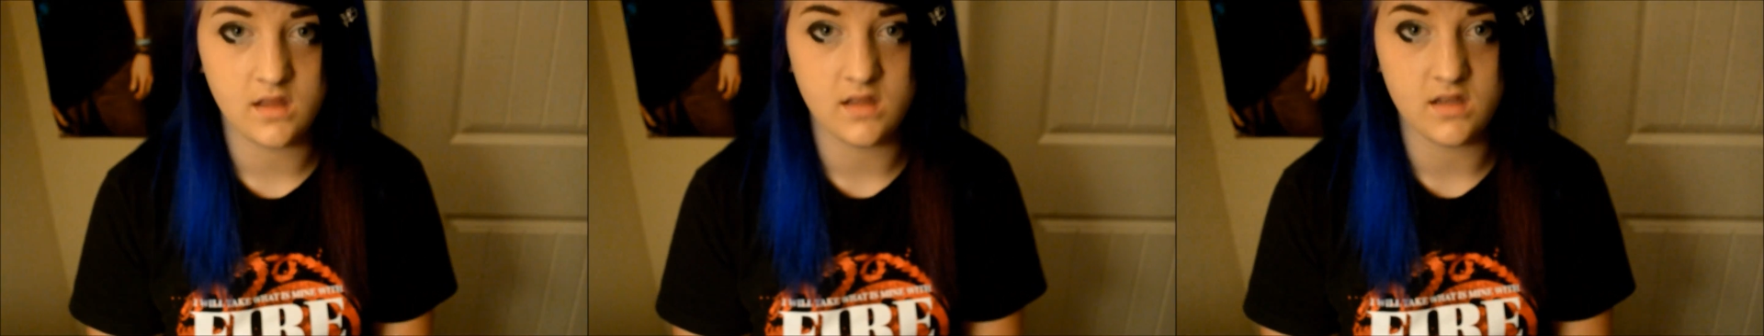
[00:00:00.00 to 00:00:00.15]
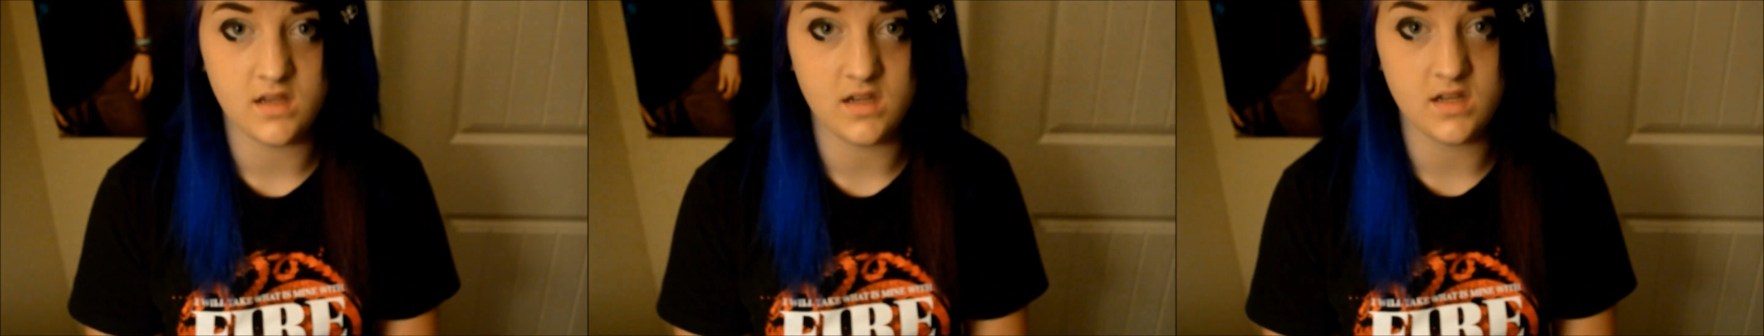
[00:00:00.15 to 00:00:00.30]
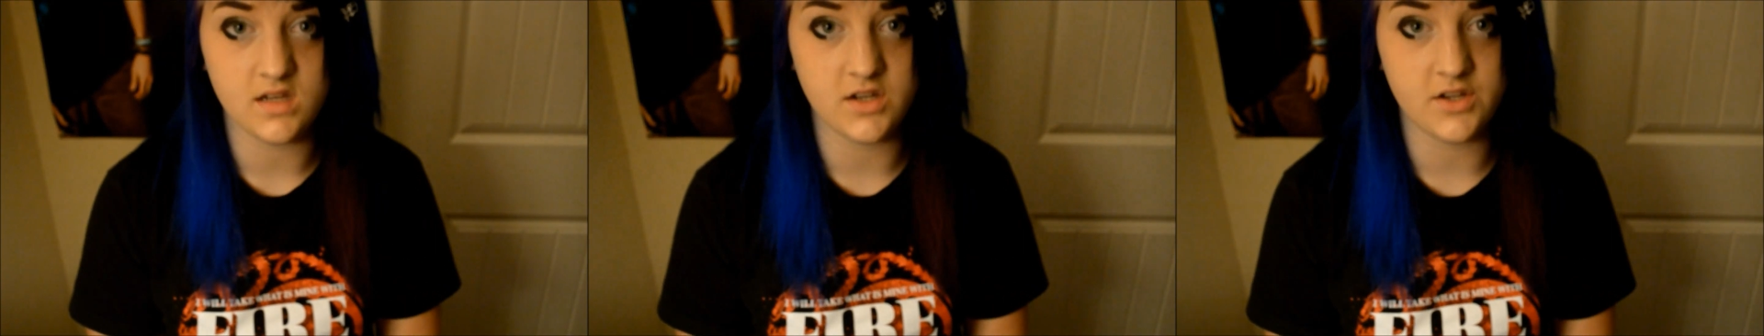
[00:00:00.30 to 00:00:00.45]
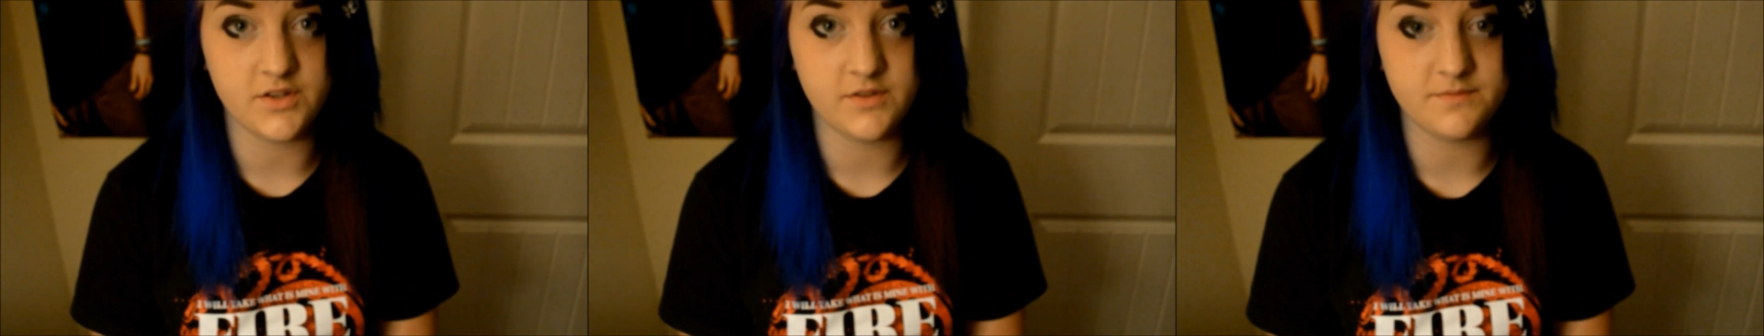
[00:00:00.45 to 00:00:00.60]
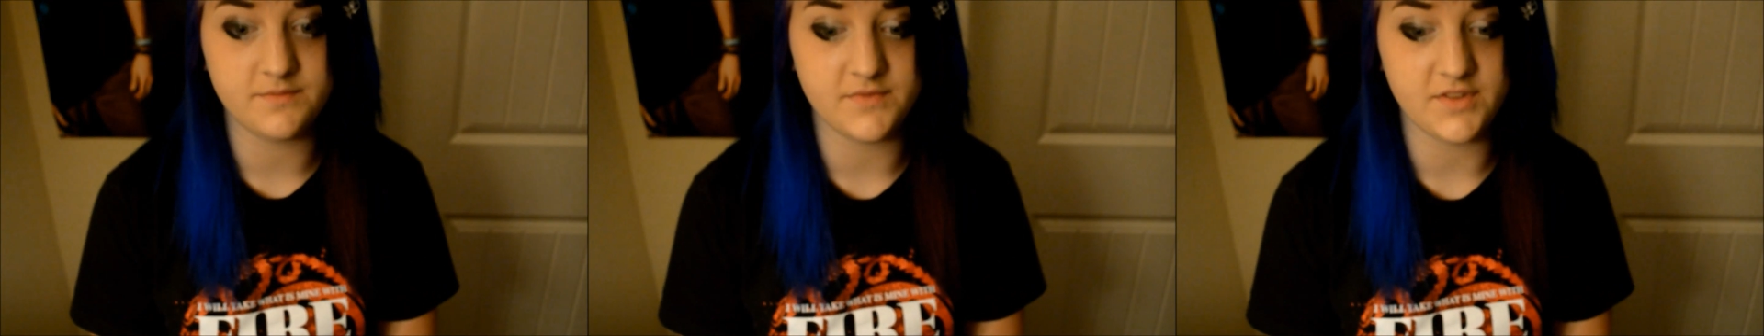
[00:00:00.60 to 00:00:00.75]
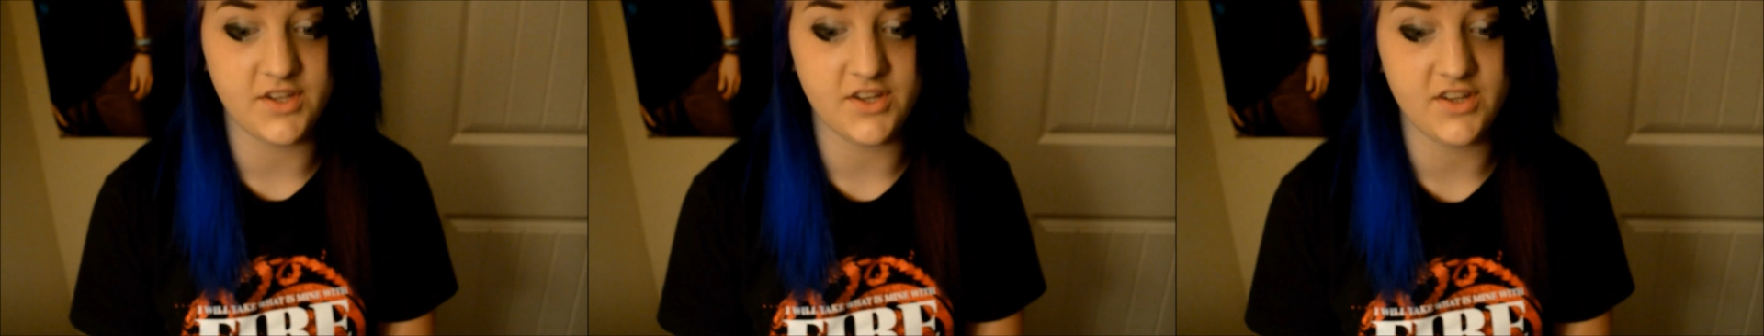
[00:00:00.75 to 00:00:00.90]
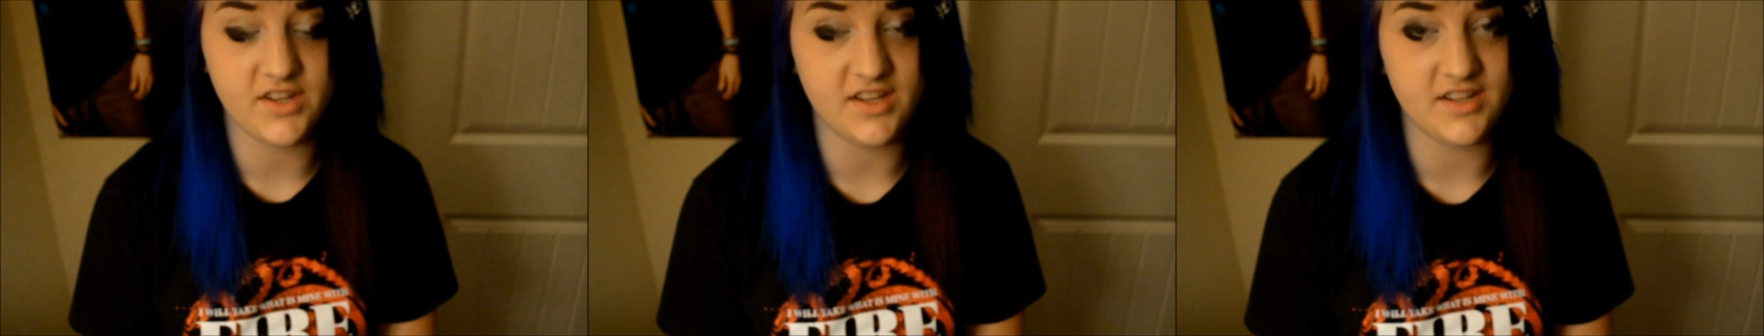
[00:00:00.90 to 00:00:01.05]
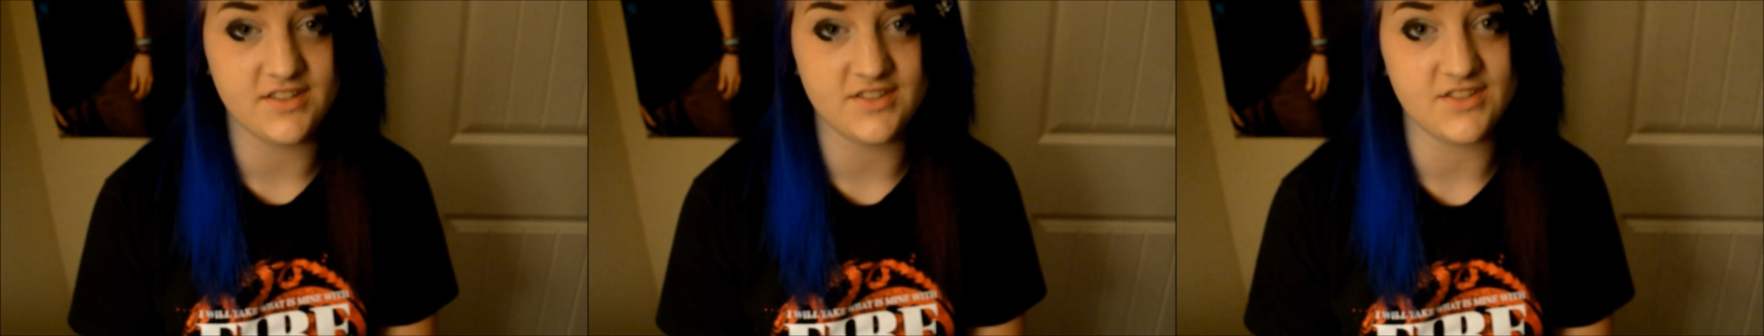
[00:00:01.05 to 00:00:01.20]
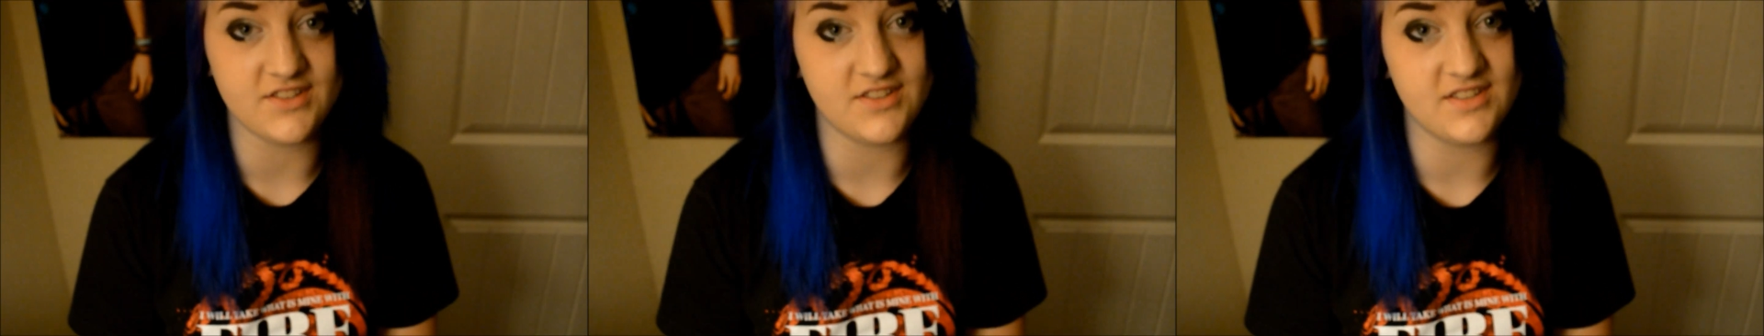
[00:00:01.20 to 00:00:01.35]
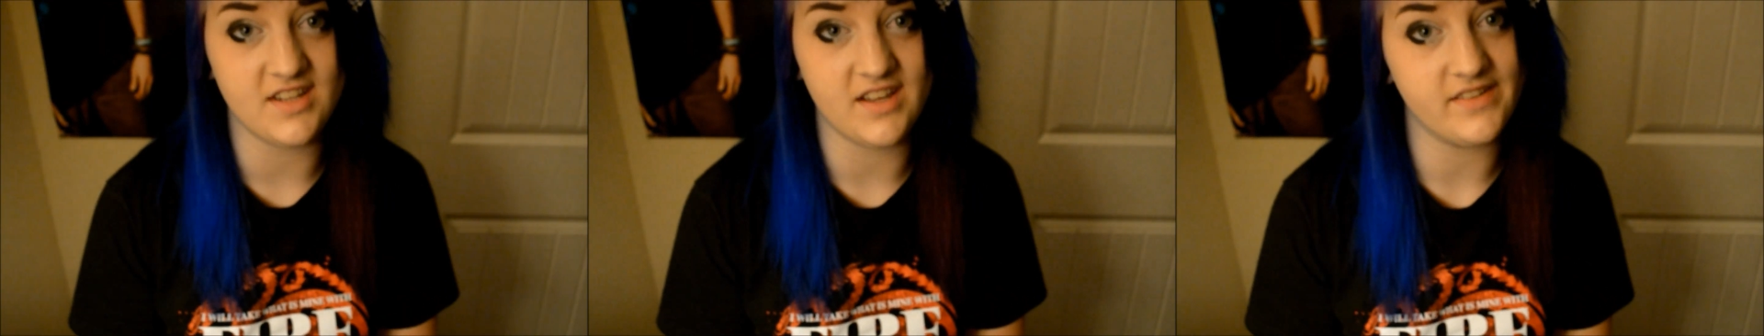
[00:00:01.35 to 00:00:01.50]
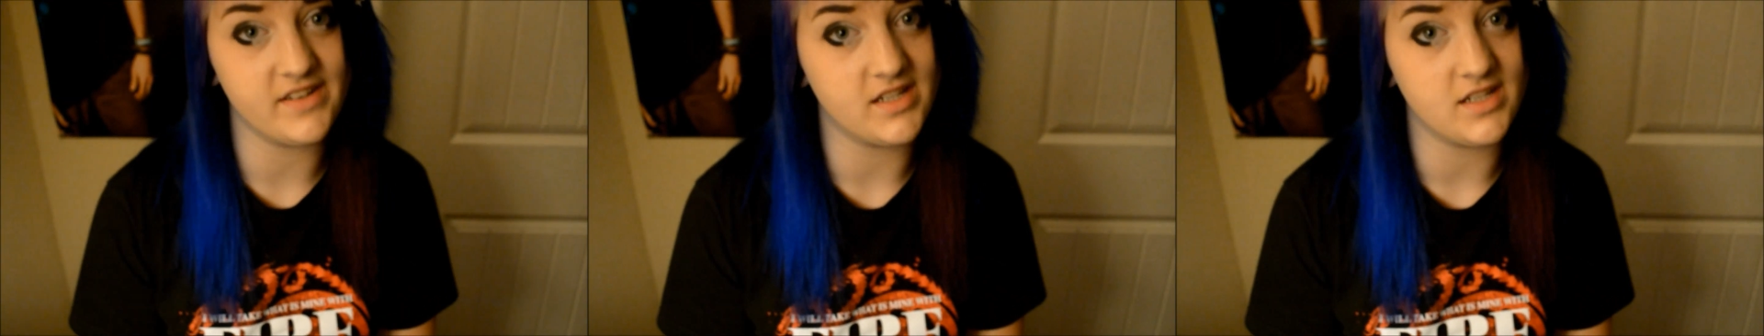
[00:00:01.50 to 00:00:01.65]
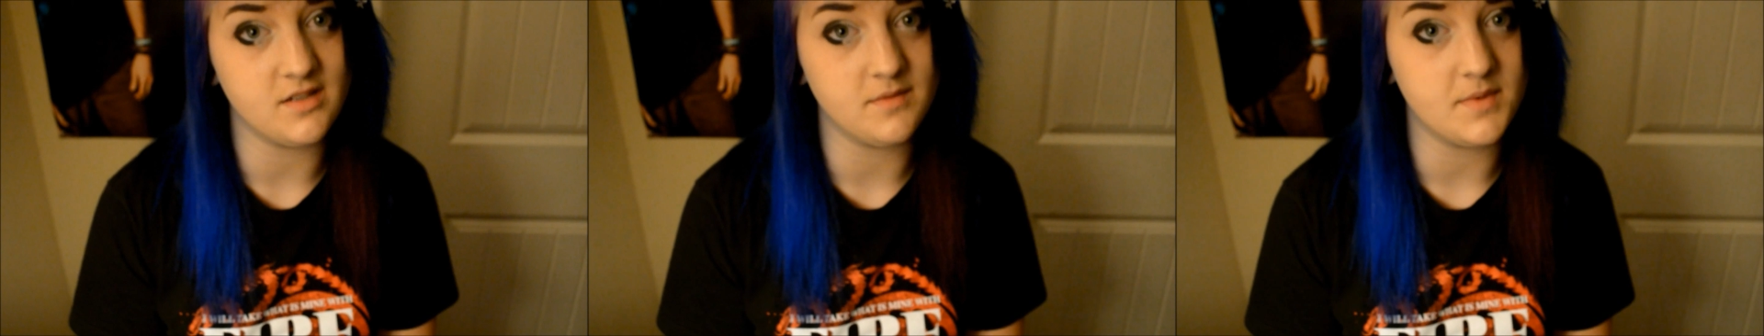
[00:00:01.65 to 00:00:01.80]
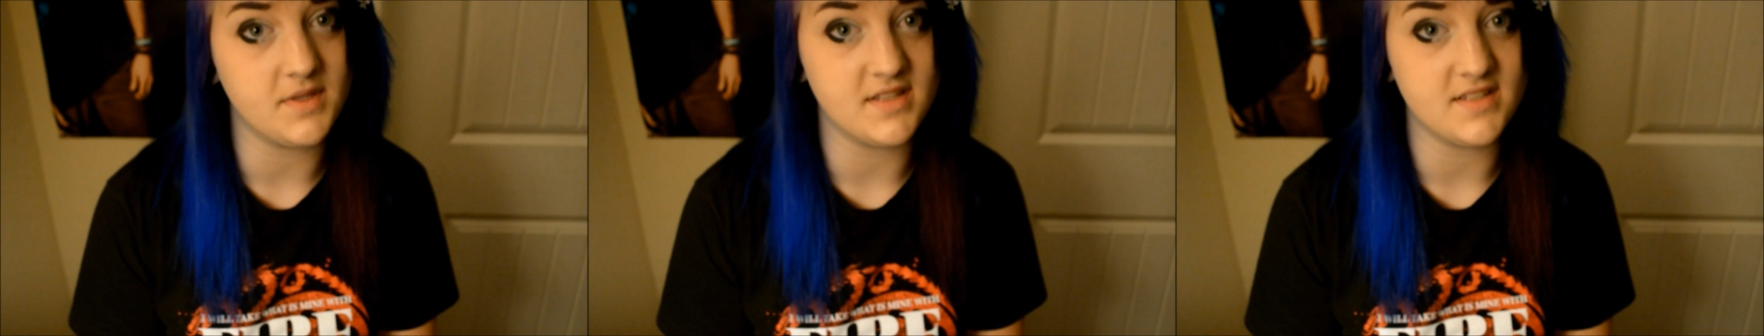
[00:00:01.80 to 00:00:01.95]
You know, your ears are never
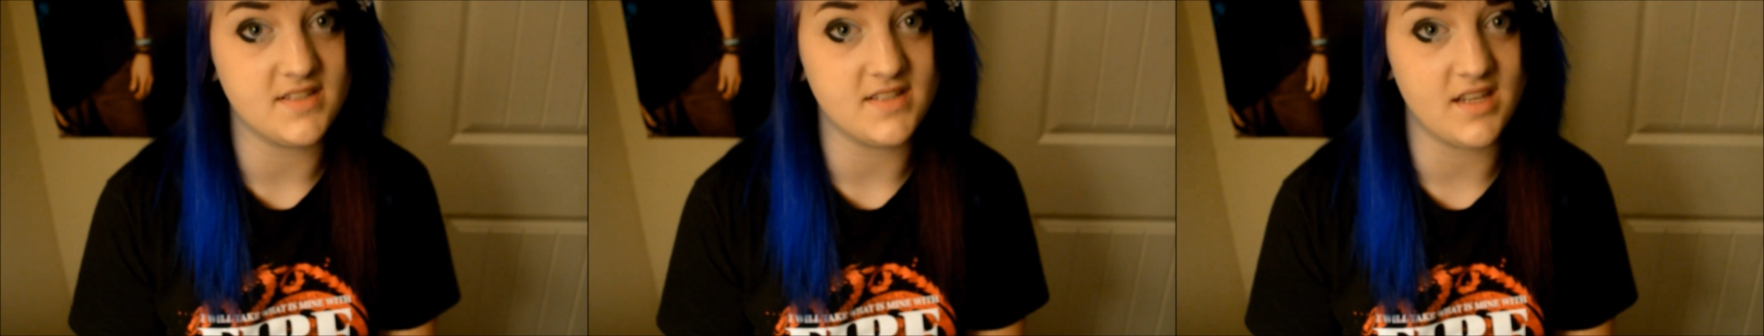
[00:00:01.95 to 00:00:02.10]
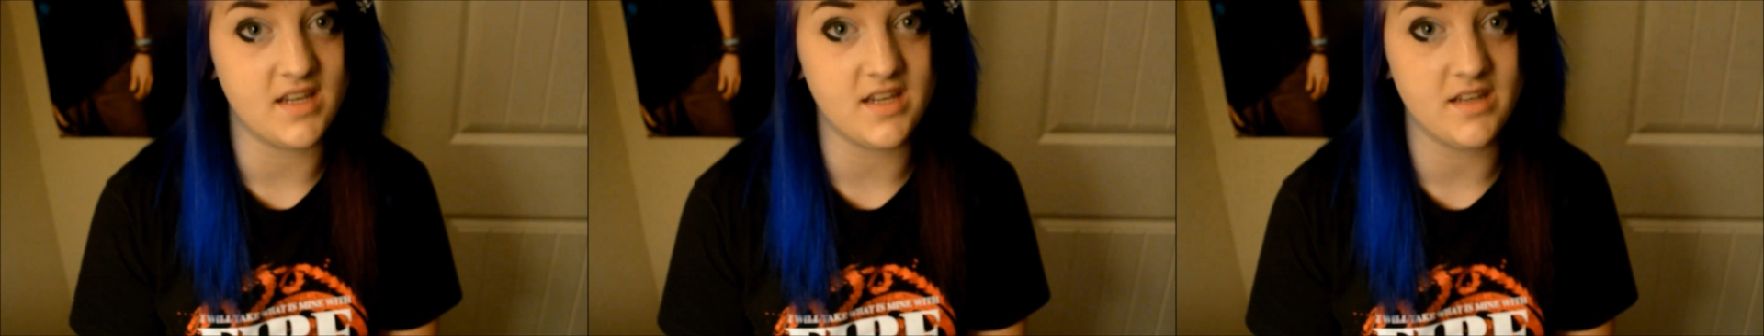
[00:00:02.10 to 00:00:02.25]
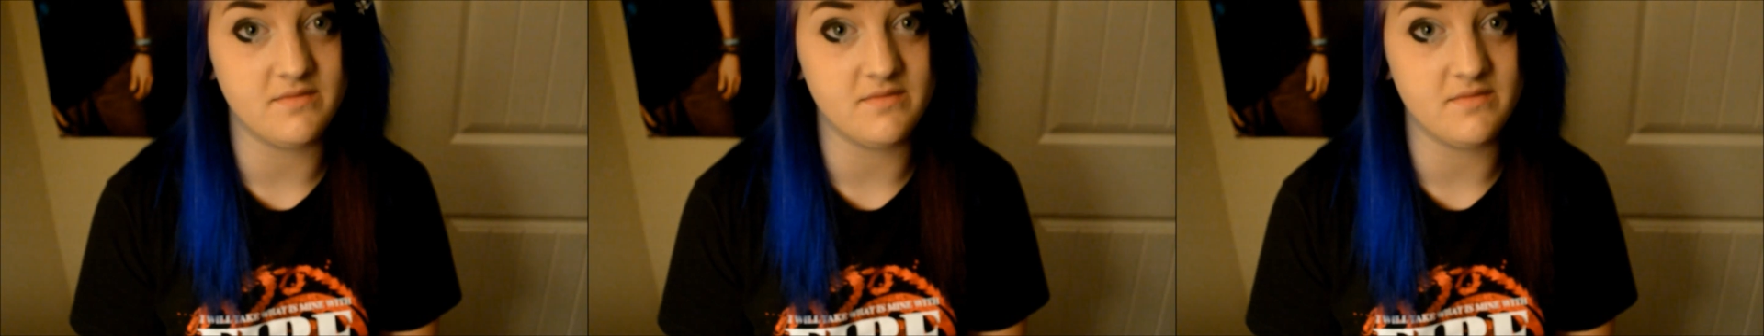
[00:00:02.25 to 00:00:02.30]
gonna be the same.